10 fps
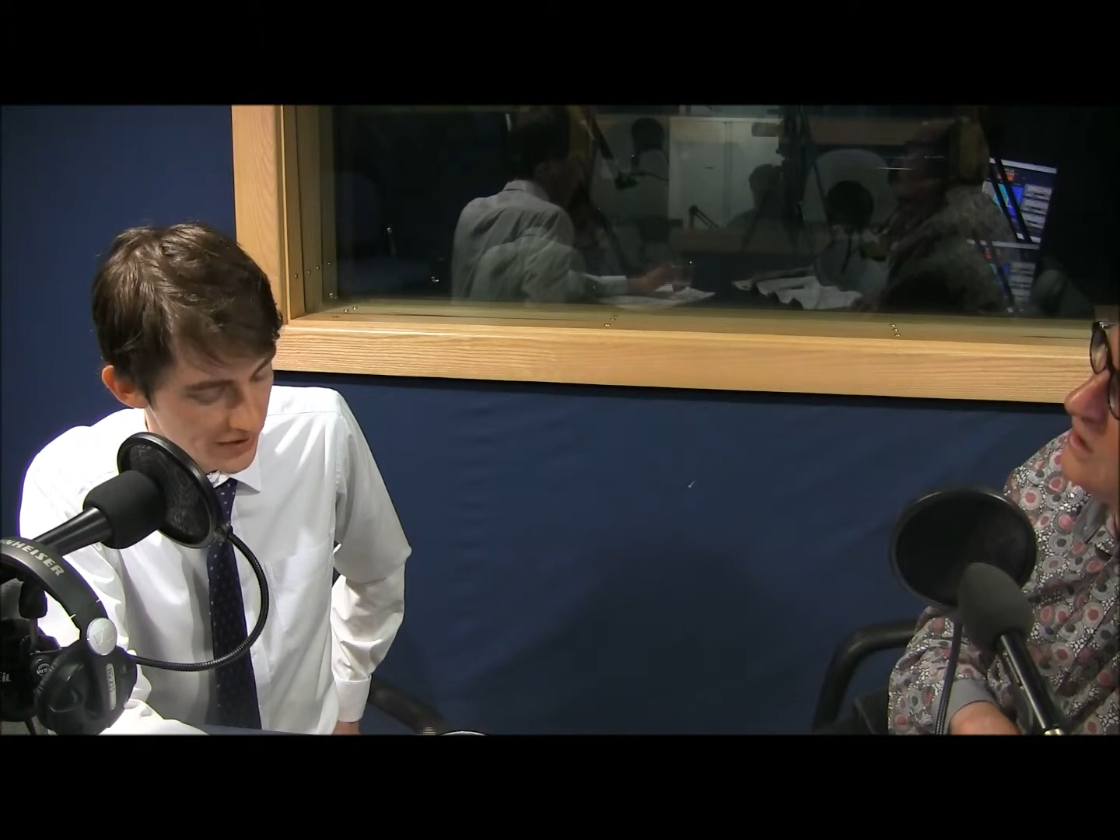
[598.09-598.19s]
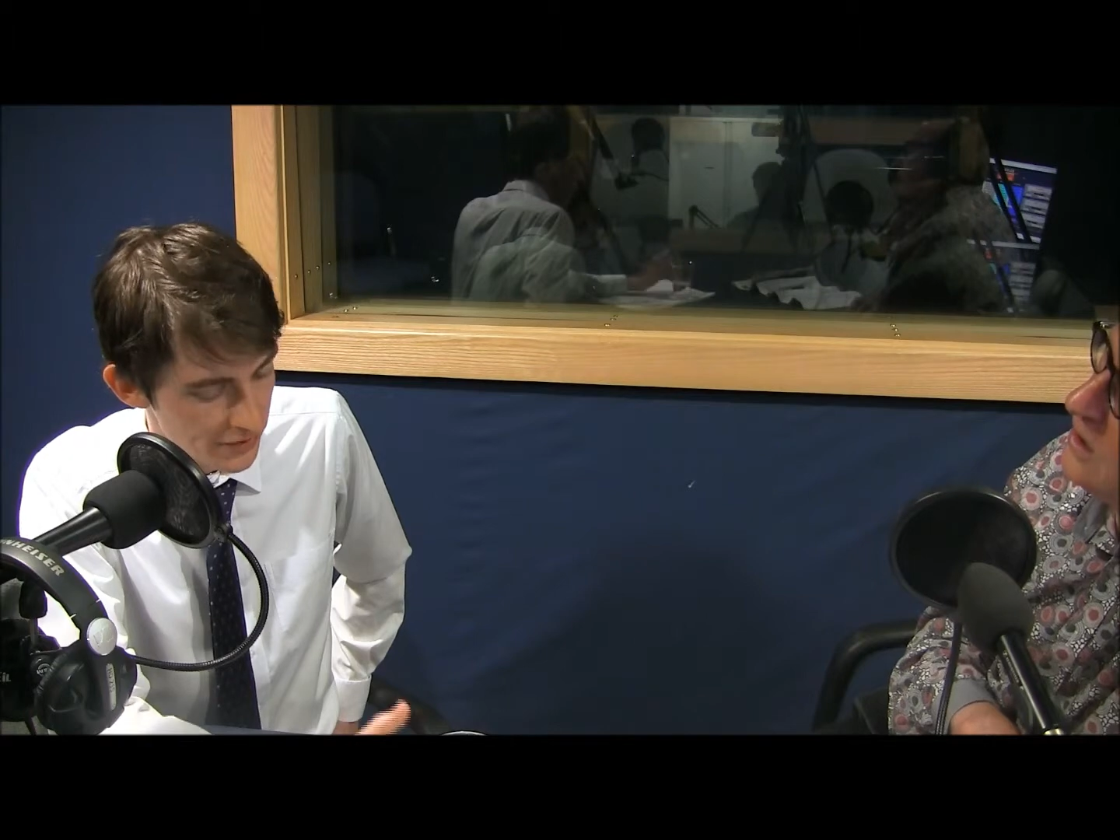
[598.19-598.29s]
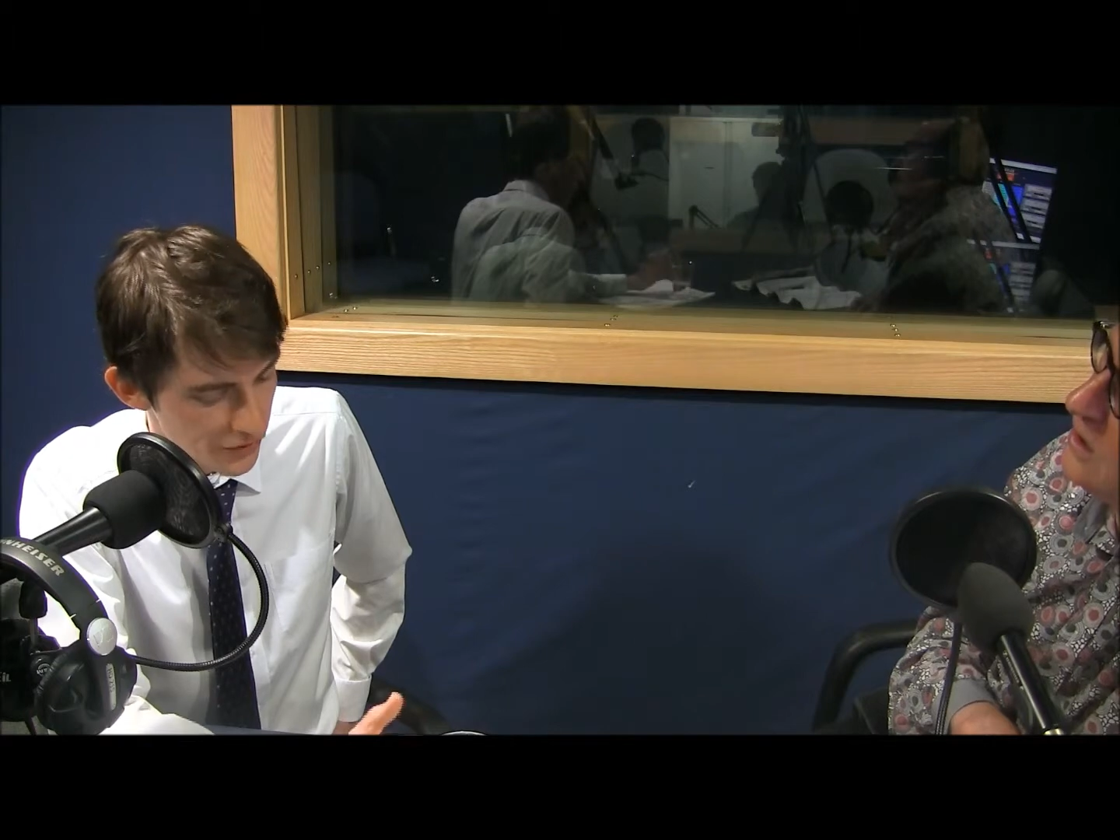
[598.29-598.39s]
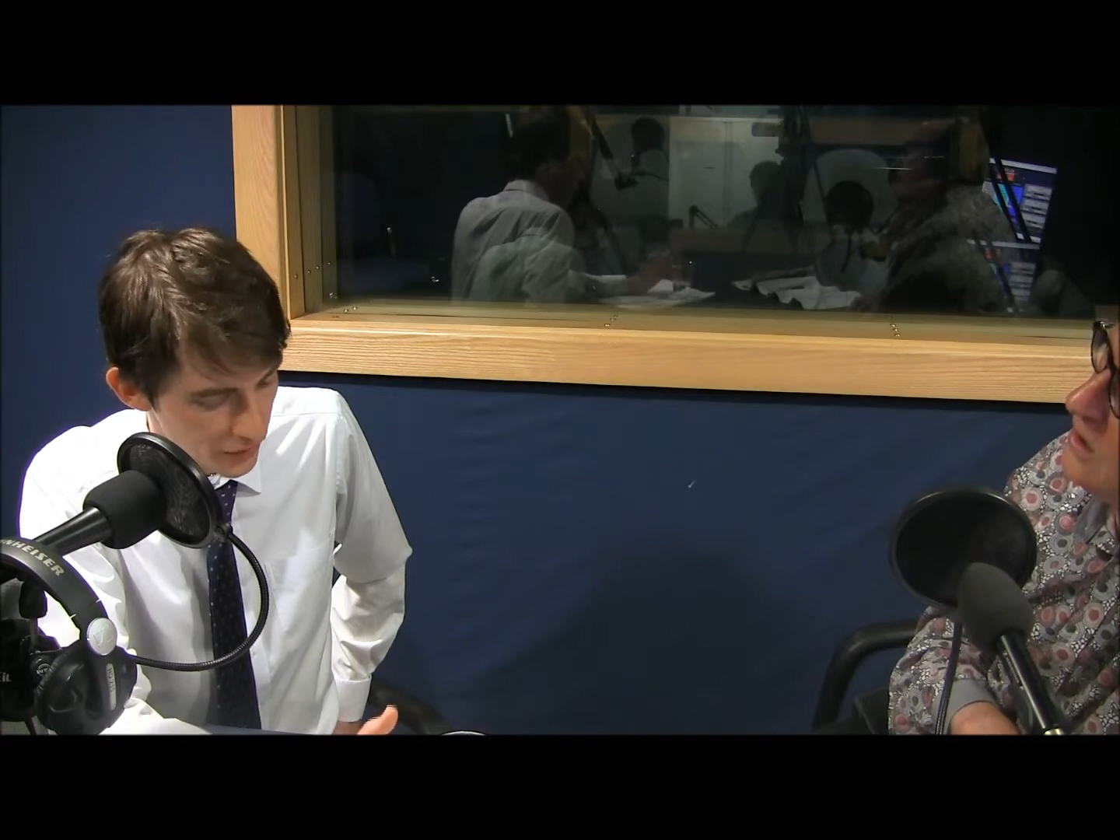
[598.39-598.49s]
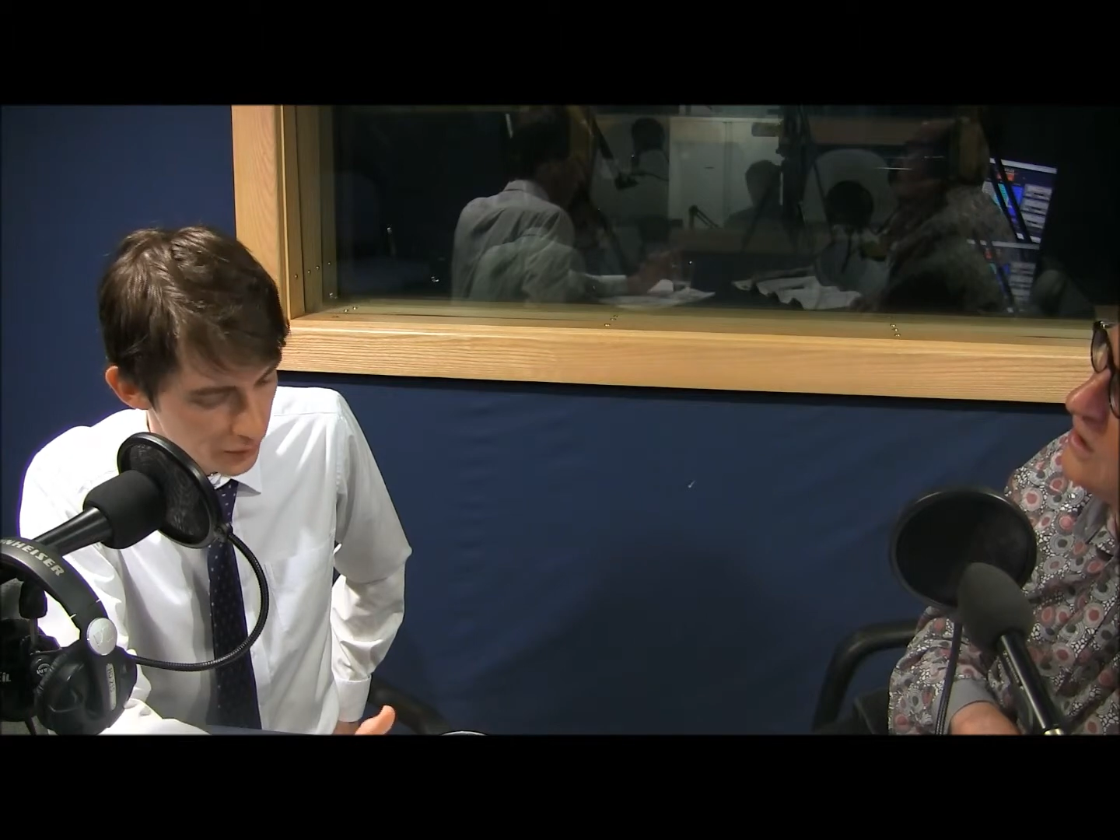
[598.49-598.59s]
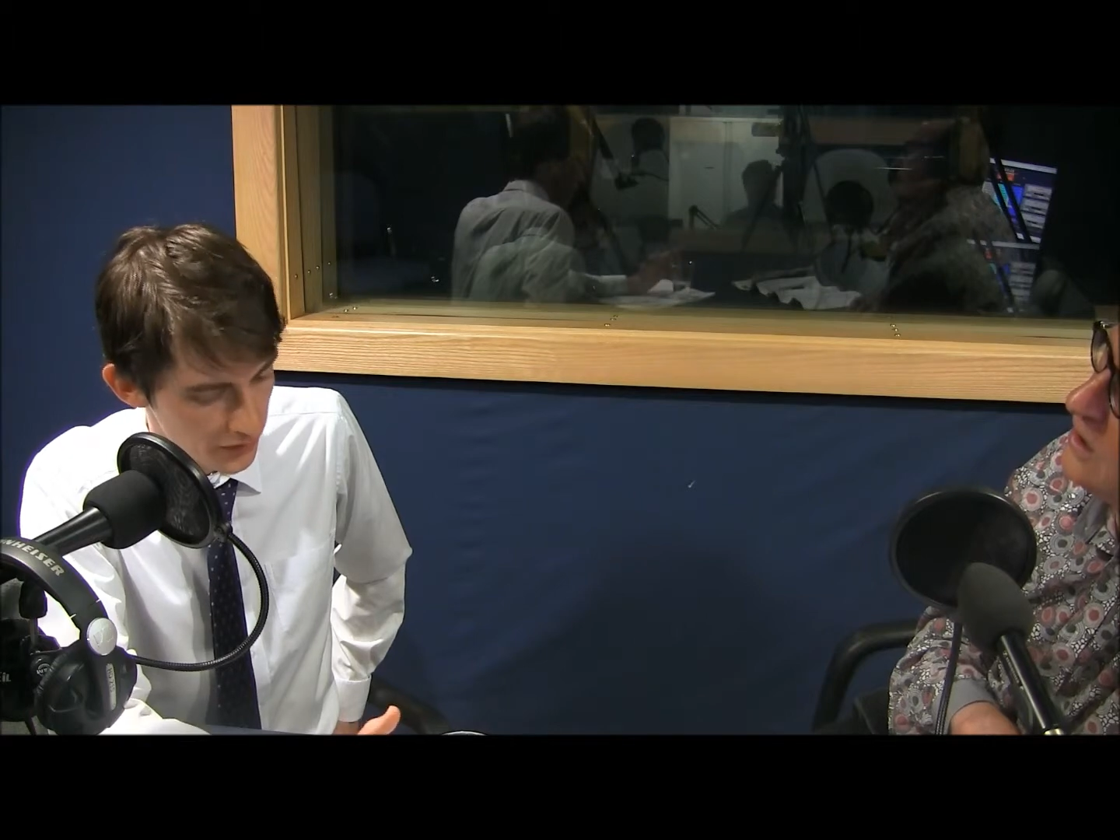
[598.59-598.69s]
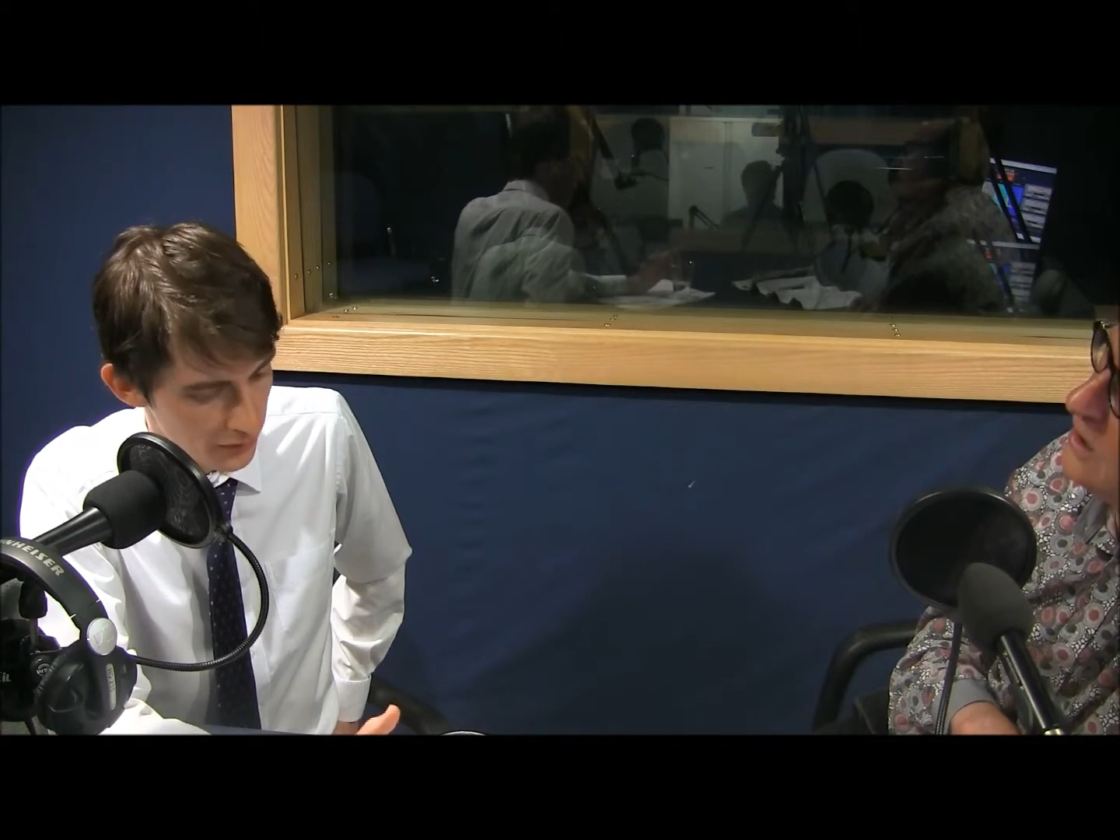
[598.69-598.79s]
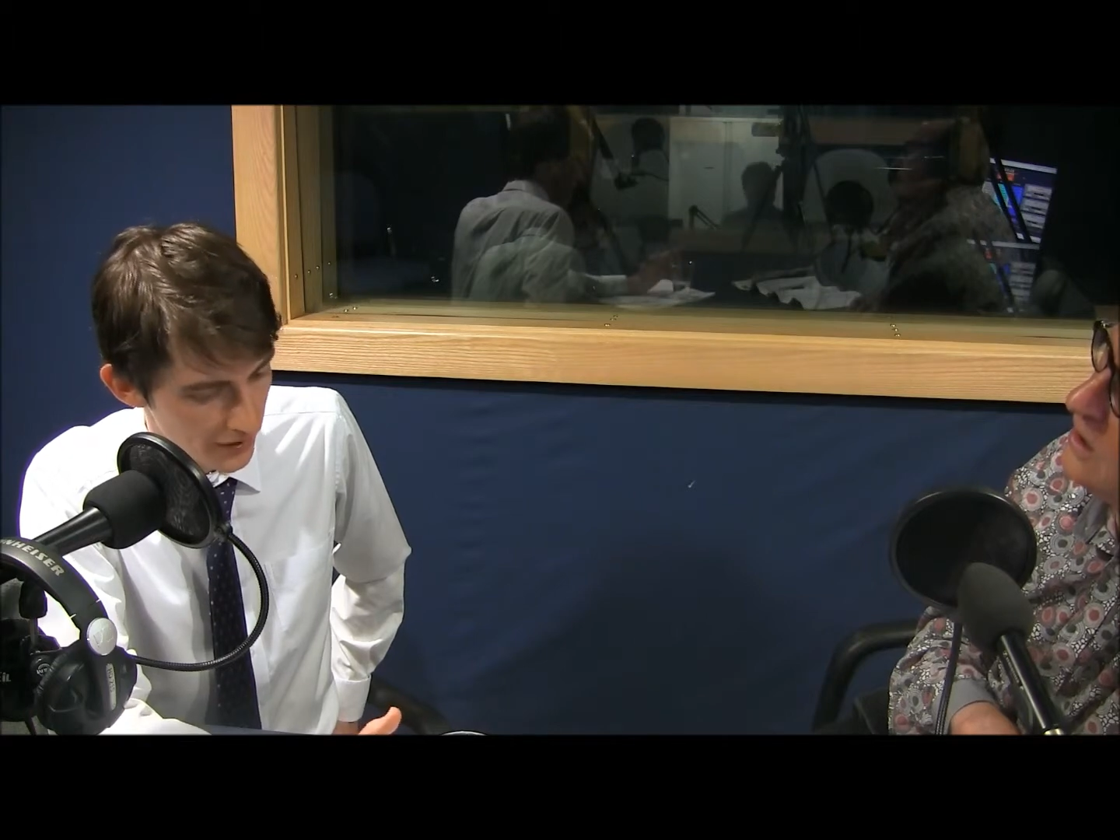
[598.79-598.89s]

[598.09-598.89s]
if someone,